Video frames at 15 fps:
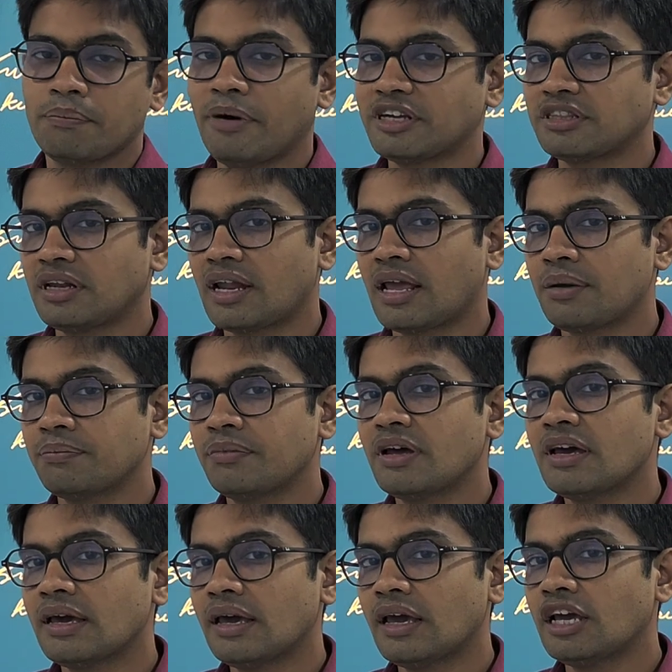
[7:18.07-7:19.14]
by the
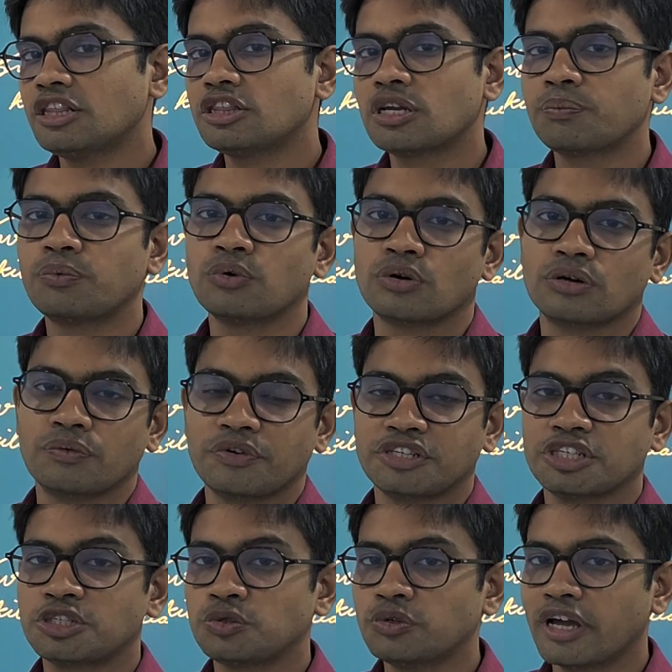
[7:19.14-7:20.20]
name Indrapur,
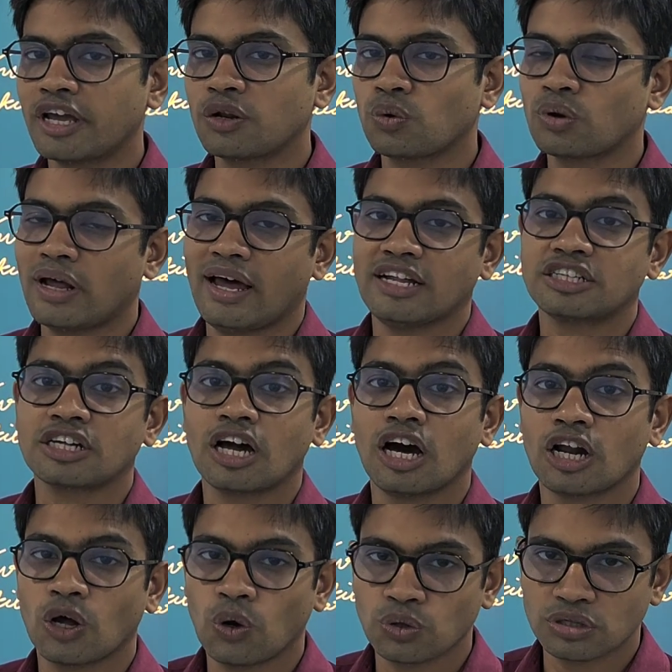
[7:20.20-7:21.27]
which is today known as
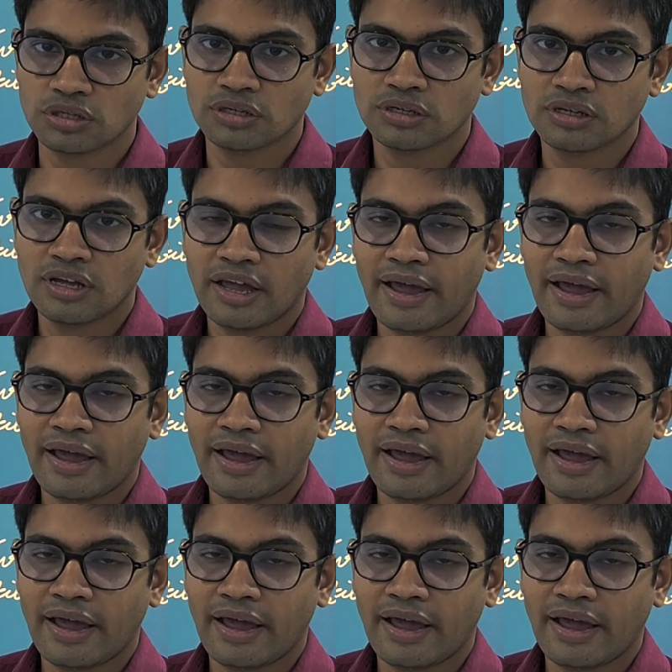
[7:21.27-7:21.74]
Kharod.